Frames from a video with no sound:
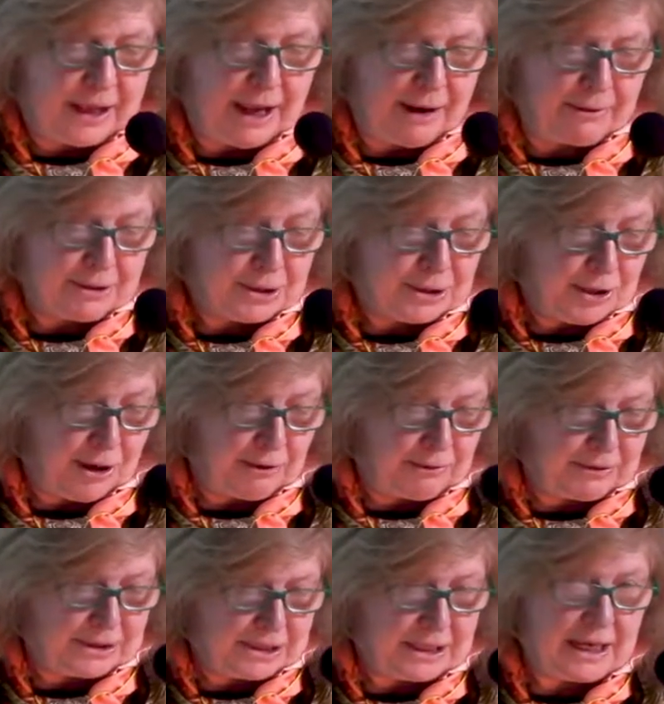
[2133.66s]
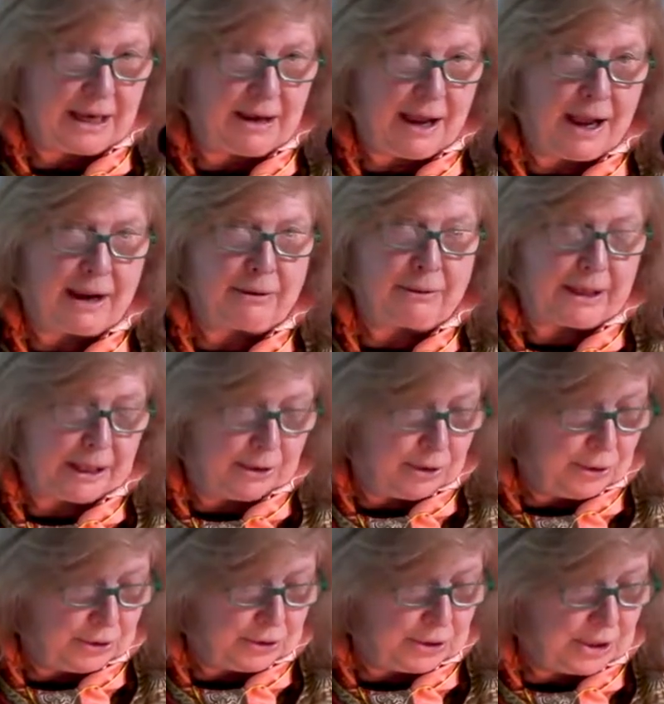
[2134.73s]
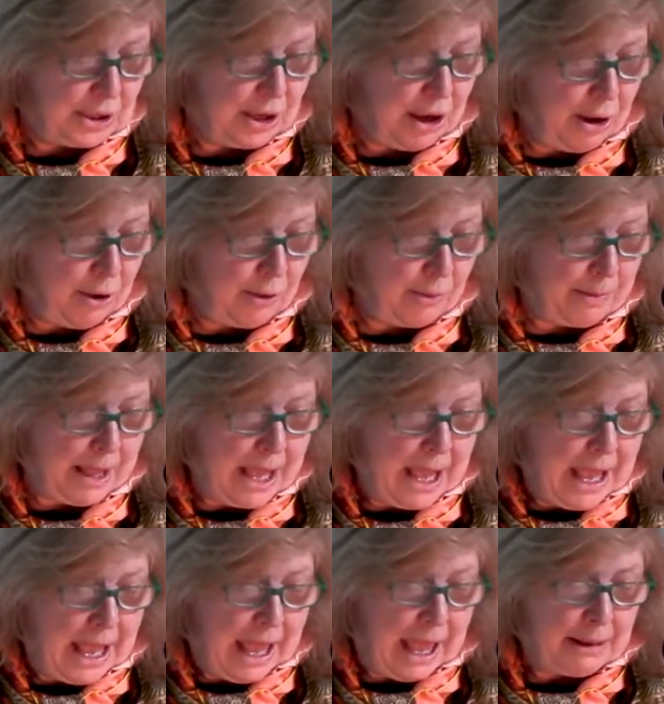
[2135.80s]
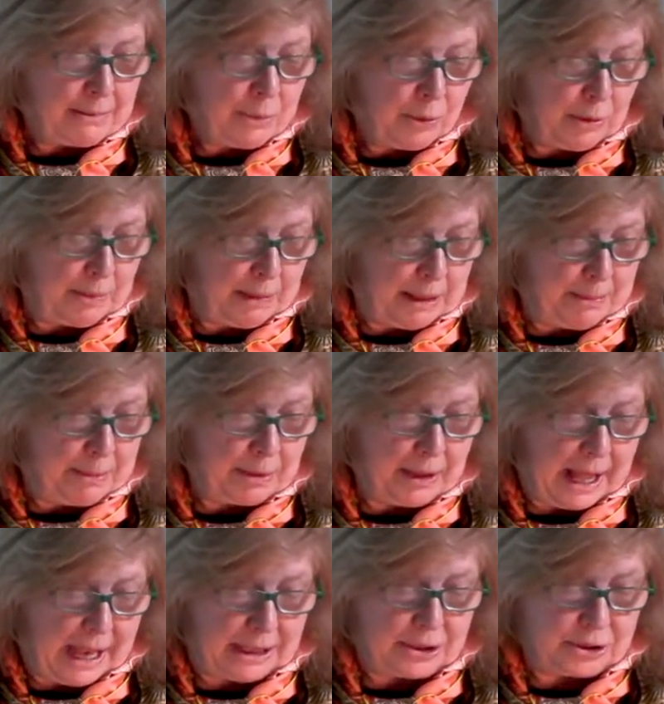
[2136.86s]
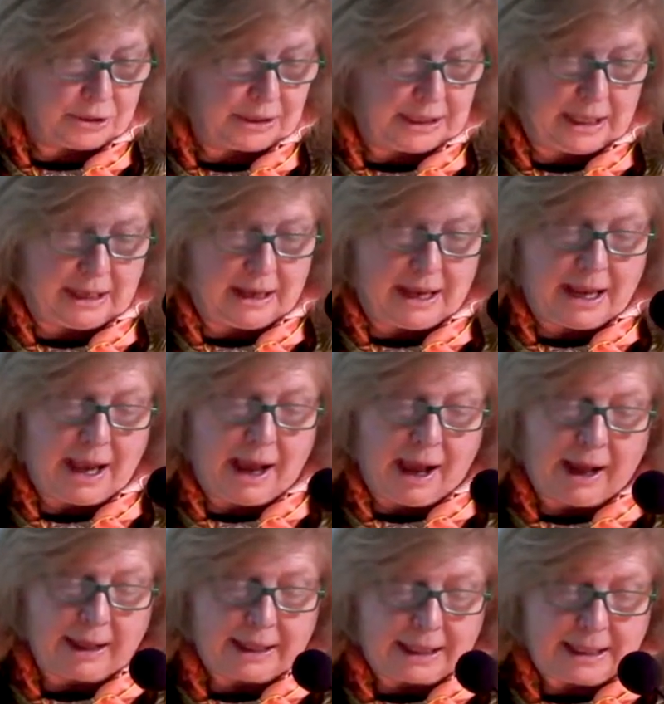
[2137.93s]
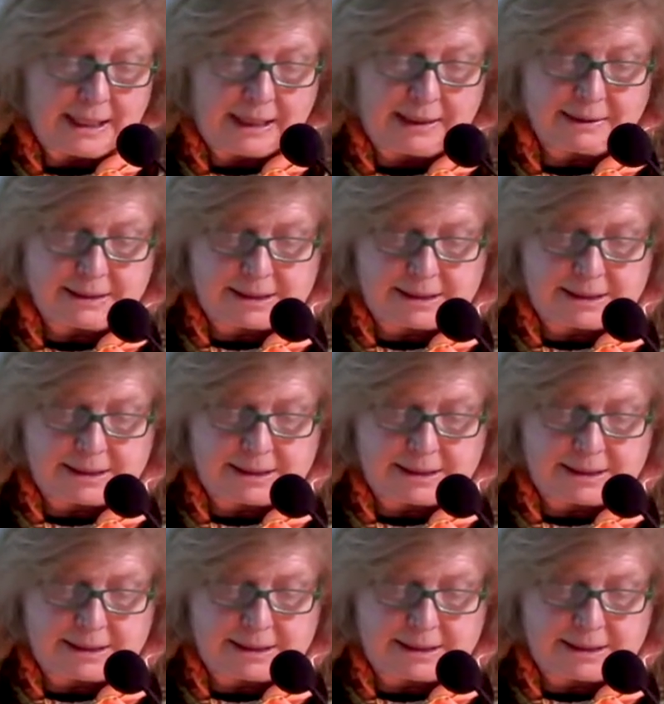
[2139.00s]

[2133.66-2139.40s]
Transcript: the aristocracy hiring cooks at home, and more people actually uh, eating